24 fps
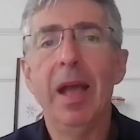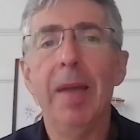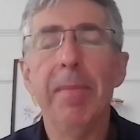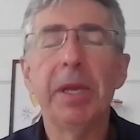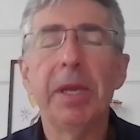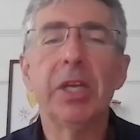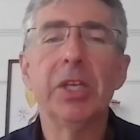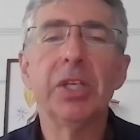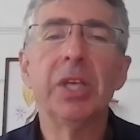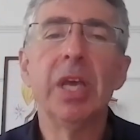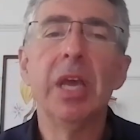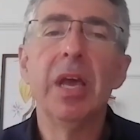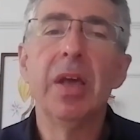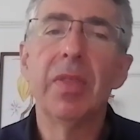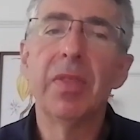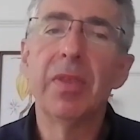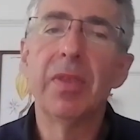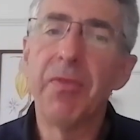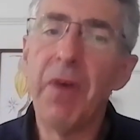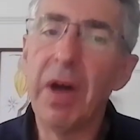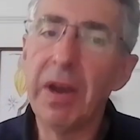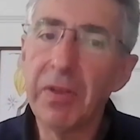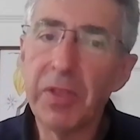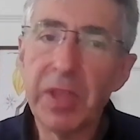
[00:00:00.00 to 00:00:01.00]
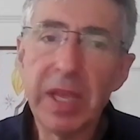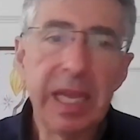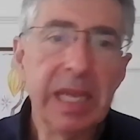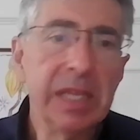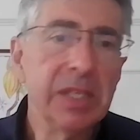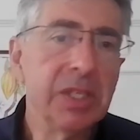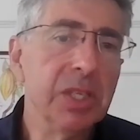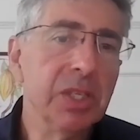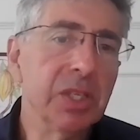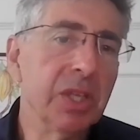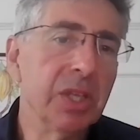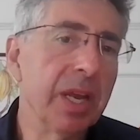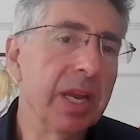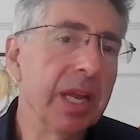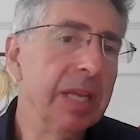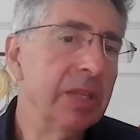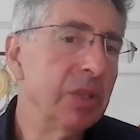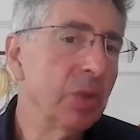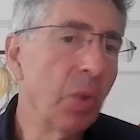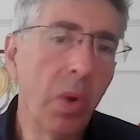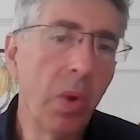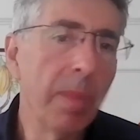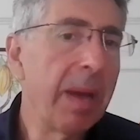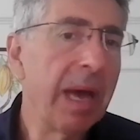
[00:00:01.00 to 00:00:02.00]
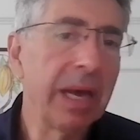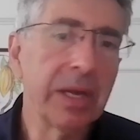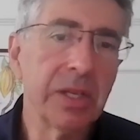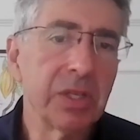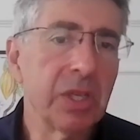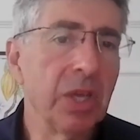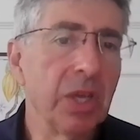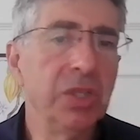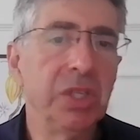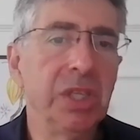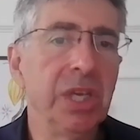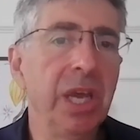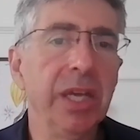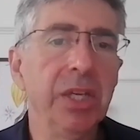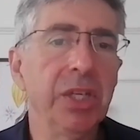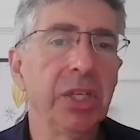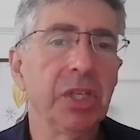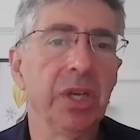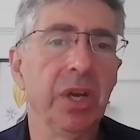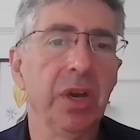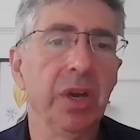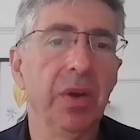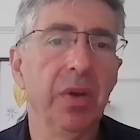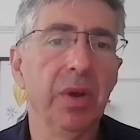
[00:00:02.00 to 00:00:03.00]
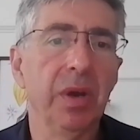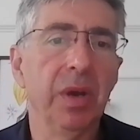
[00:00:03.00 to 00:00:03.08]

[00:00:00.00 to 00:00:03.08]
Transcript: Because the fun thing is that it's all about association.